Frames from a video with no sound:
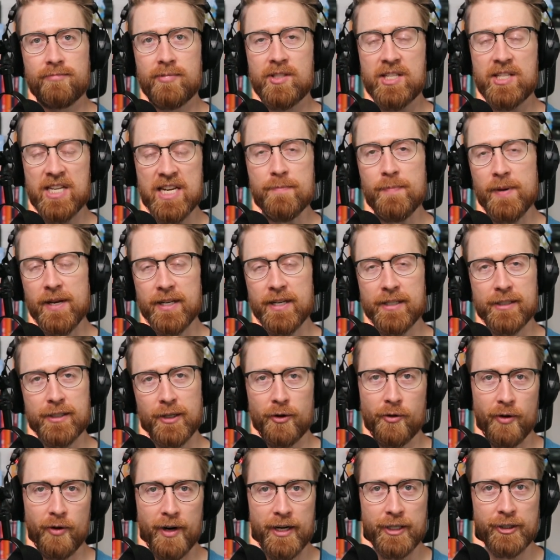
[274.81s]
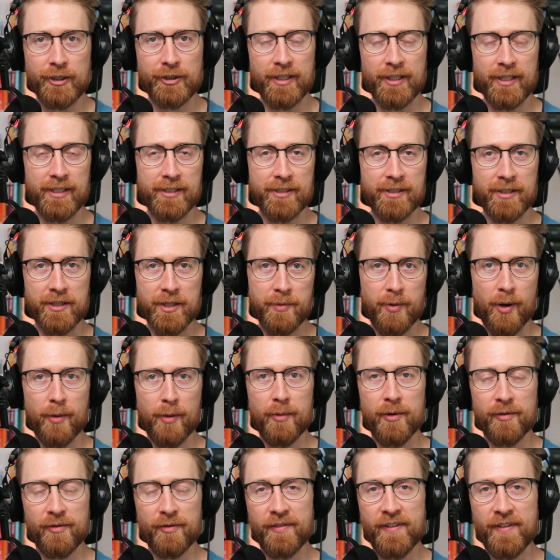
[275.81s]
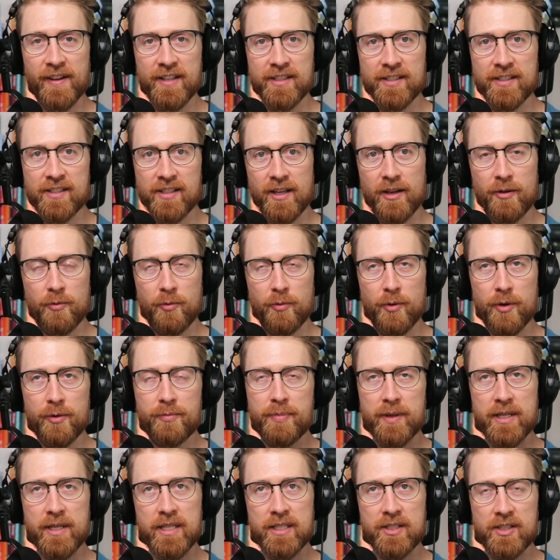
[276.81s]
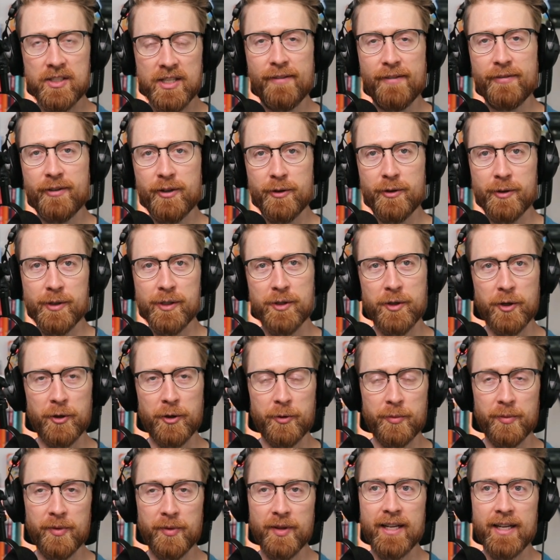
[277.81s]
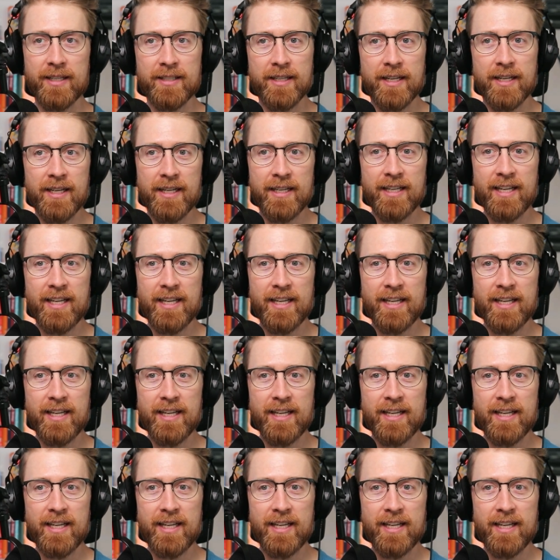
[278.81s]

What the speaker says: deep integration into the Department of Defense, it would be safe to assume that